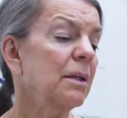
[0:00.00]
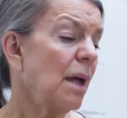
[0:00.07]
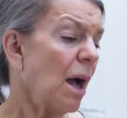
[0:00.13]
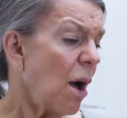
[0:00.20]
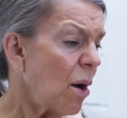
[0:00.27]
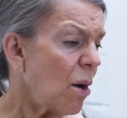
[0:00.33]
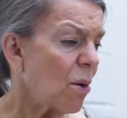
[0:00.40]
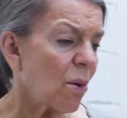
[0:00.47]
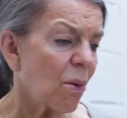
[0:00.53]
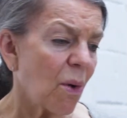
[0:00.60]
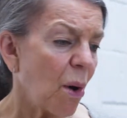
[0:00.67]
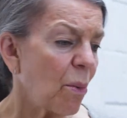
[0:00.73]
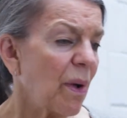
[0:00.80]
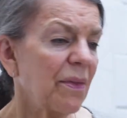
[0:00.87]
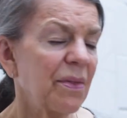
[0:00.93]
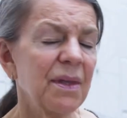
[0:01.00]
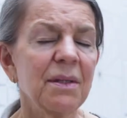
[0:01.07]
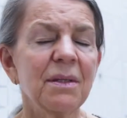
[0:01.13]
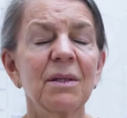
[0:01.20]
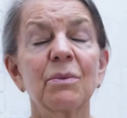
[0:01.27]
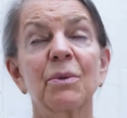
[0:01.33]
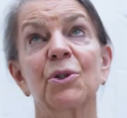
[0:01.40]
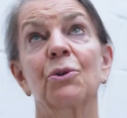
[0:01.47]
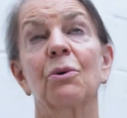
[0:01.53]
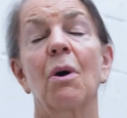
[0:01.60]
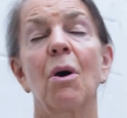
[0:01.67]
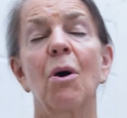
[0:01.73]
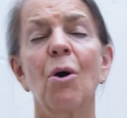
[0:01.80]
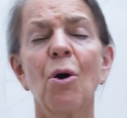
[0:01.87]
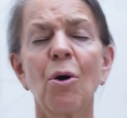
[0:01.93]
No, well, this is what you
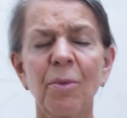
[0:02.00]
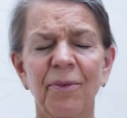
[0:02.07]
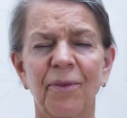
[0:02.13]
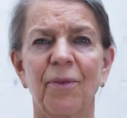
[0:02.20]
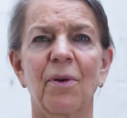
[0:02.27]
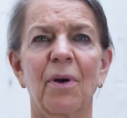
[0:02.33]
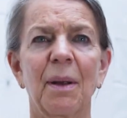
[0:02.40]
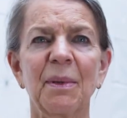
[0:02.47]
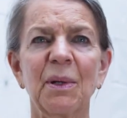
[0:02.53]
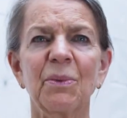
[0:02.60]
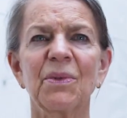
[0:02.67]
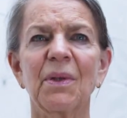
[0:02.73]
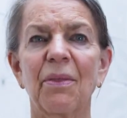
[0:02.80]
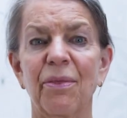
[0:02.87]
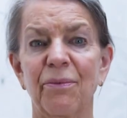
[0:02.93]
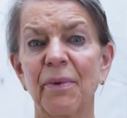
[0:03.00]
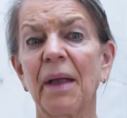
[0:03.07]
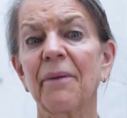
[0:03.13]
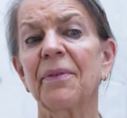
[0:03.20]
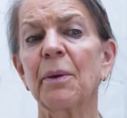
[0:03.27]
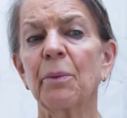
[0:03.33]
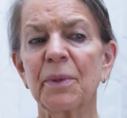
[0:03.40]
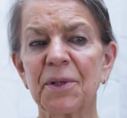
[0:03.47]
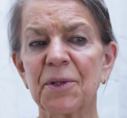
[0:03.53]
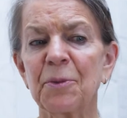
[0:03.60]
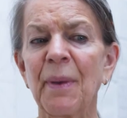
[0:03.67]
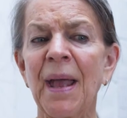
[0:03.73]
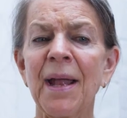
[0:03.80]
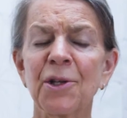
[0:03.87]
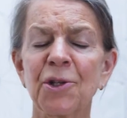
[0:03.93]
hope for. I mean, it was if they were
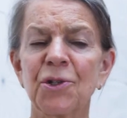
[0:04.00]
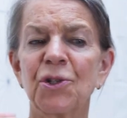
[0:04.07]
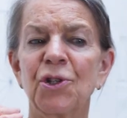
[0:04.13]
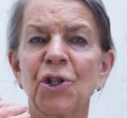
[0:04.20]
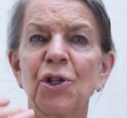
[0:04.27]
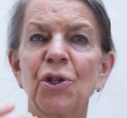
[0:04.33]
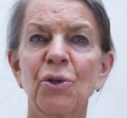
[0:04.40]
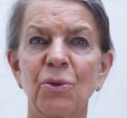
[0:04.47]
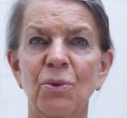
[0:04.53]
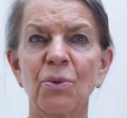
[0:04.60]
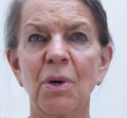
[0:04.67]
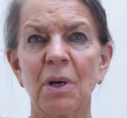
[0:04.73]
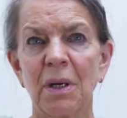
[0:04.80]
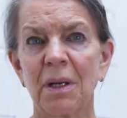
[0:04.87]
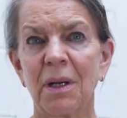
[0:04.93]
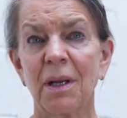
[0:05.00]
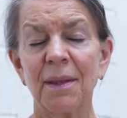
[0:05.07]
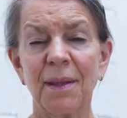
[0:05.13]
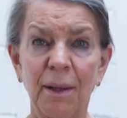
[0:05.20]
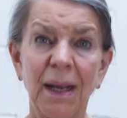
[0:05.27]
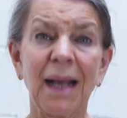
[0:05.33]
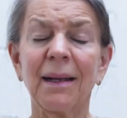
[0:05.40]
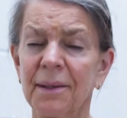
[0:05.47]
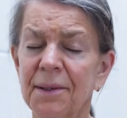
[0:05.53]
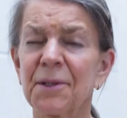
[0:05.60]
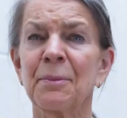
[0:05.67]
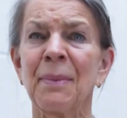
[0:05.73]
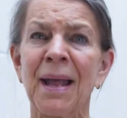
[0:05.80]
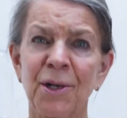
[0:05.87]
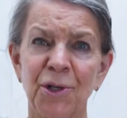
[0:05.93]
dispatches to you, they're kind of
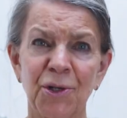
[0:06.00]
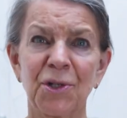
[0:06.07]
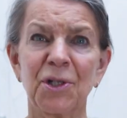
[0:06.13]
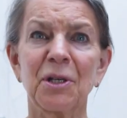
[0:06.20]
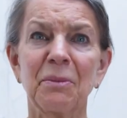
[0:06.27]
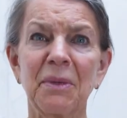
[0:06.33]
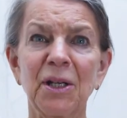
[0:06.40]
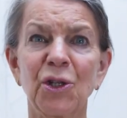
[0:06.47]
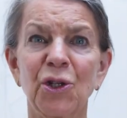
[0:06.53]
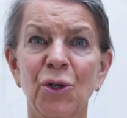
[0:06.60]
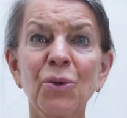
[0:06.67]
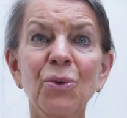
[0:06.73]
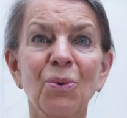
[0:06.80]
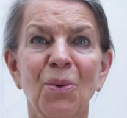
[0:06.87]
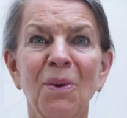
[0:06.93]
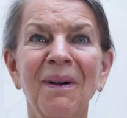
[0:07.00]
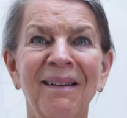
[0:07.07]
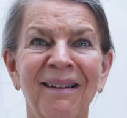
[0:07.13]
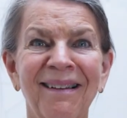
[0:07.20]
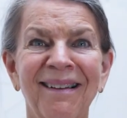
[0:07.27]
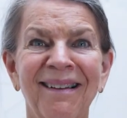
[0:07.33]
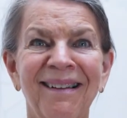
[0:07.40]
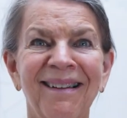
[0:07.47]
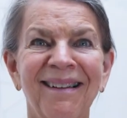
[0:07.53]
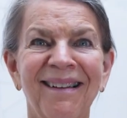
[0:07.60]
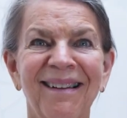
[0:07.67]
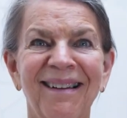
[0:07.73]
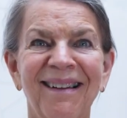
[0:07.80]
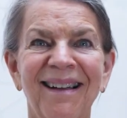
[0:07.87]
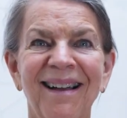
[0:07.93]
dispatches to me too.
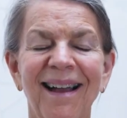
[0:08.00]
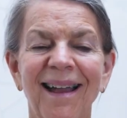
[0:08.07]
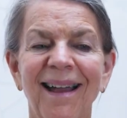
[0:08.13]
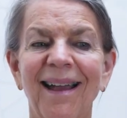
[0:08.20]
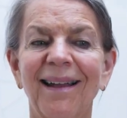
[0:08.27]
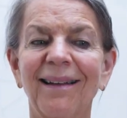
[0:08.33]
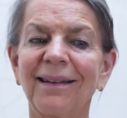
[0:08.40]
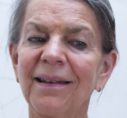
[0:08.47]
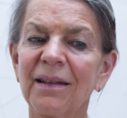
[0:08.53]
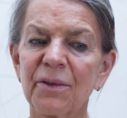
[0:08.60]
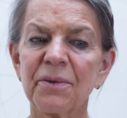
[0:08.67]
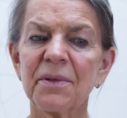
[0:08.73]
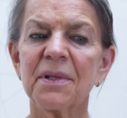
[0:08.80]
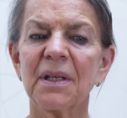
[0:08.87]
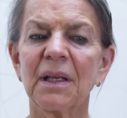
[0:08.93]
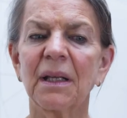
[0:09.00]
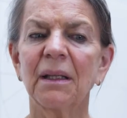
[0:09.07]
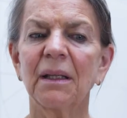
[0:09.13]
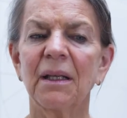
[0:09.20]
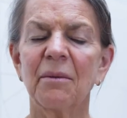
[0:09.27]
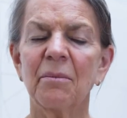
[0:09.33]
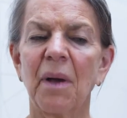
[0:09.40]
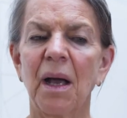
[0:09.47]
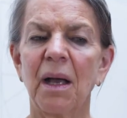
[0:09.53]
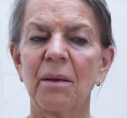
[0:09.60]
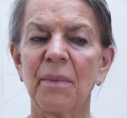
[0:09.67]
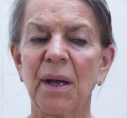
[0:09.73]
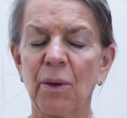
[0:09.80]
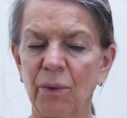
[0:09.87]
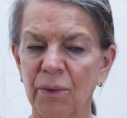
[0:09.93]
And interestingly,
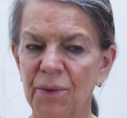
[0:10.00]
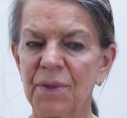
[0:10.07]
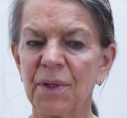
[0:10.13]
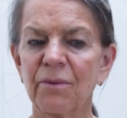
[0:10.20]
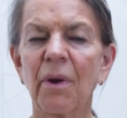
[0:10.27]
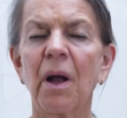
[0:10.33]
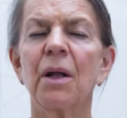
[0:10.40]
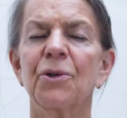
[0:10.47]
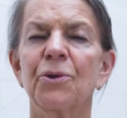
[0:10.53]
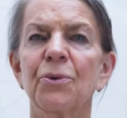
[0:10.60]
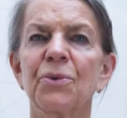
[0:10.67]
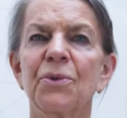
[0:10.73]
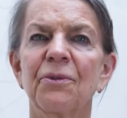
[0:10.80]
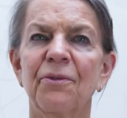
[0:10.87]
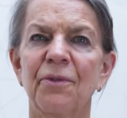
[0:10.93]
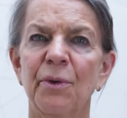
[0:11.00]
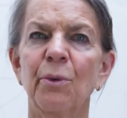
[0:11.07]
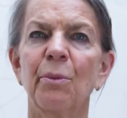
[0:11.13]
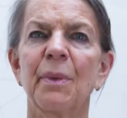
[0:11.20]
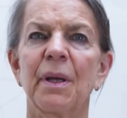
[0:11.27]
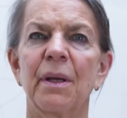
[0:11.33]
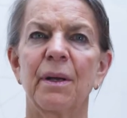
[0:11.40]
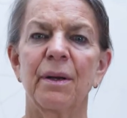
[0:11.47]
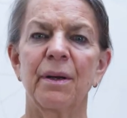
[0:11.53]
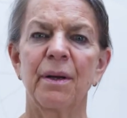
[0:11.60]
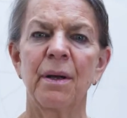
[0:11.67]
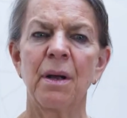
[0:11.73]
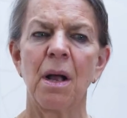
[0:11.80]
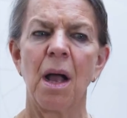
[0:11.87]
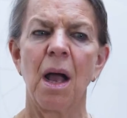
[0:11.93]
my older son Roger, who's a filmmaker,